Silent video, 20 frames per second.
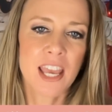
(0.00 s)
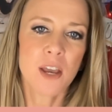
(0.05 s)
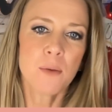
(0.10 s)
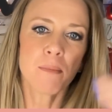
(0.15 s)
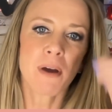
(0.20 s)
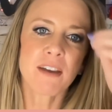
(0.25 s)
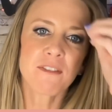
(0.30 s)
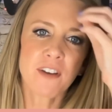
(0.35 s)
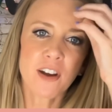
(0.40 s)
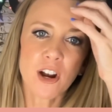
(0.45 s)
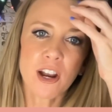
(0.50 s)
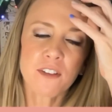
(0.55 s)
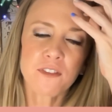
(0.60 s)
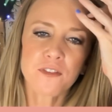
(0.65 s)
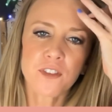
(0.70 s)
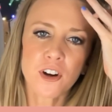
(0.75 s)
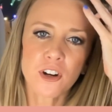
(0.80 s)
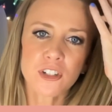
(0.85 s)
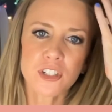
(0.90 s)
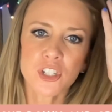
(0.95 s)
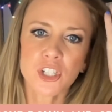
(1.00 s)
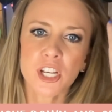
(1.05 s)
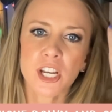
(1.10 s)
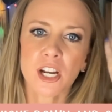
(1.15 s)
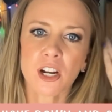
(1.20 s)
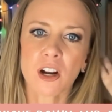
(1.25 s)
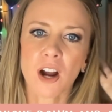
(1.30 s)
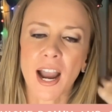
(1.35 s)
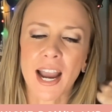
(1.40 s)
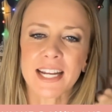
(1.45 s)
My very first
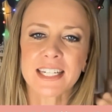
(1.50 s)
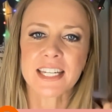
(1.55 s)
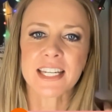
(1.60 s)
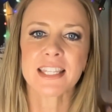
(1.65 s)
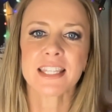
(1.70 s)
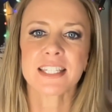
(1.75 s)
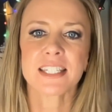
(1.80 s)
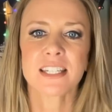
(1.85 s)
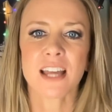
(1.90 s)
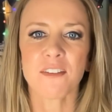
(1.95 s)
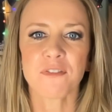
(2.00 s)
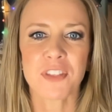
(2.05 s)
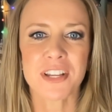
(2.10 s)
year, I did stuff